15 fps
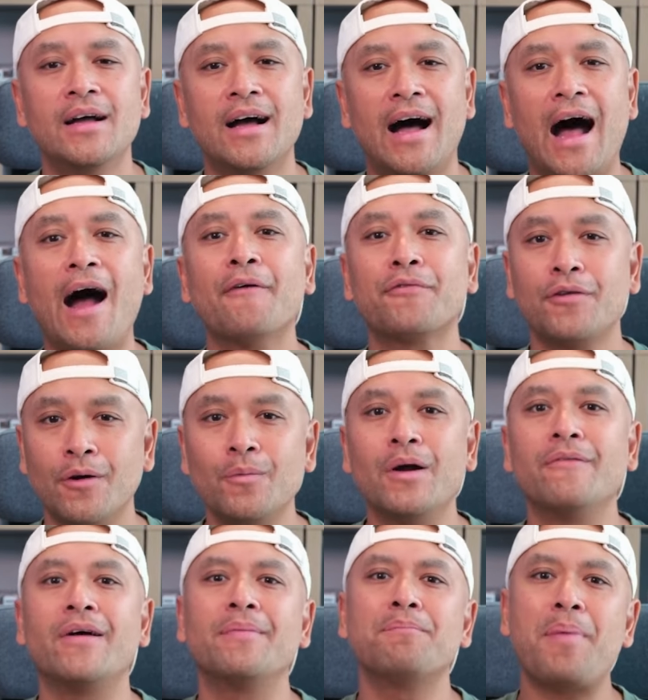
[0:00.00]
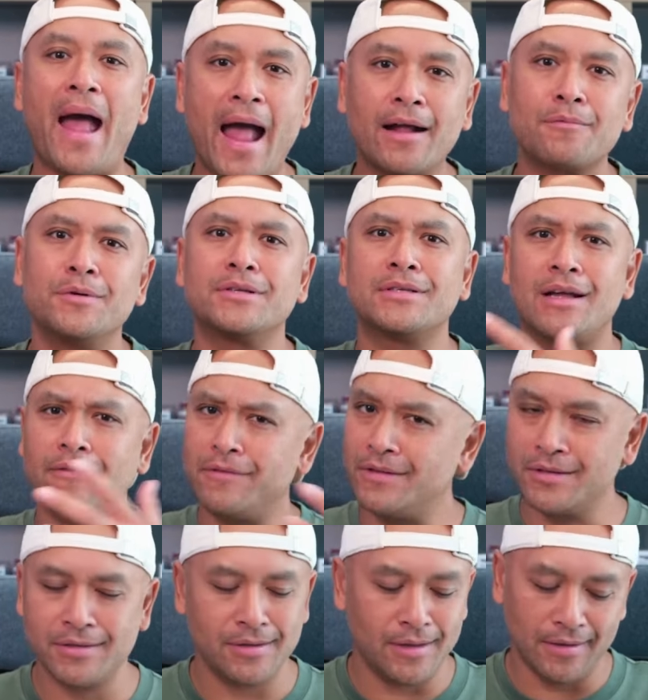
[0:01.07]
after we've unpacked. We still
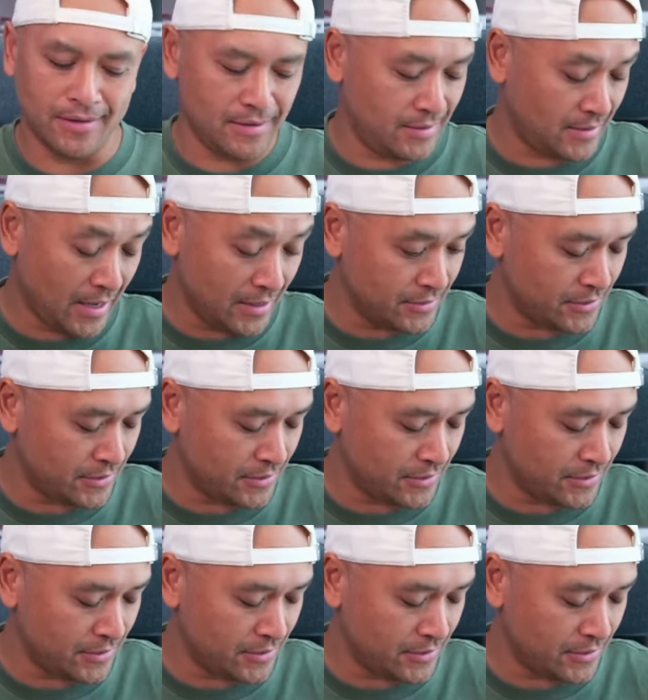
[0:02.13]
have tons of